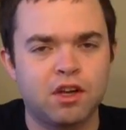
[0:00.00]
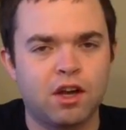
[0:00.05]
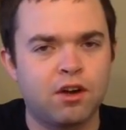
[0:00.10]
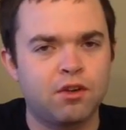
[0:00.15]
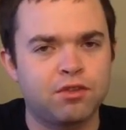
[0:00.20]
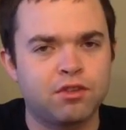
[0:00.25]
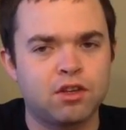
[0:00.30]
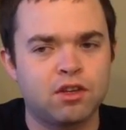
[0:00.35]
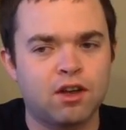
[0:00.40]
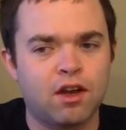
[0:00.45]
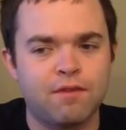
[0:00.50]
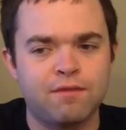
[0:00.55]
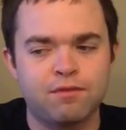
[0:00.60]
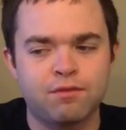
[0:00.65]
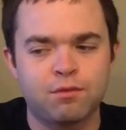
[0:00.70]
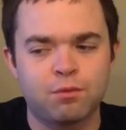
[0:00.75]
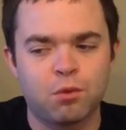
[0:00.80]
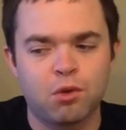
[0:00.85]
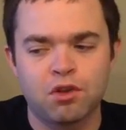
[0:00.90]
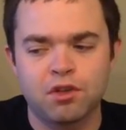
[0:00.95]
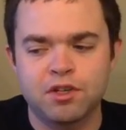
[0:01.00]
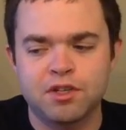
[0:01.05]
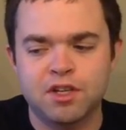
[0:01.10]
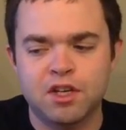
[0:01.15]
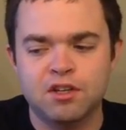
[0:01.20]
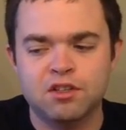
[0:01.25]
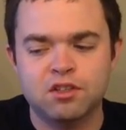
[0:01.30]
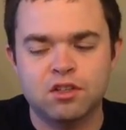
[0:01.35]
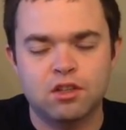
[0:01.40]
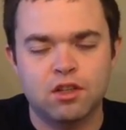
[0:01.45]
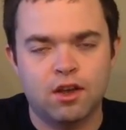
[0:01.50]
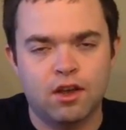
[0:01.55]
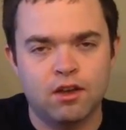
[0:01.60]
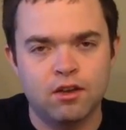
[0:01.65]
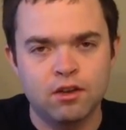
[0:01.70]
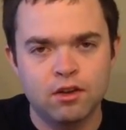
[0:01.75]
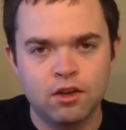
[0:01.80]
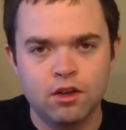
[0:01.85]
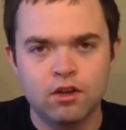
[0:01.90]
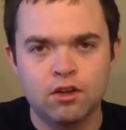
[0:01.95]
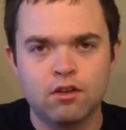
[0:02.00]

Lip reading: I don't think I've really tasted that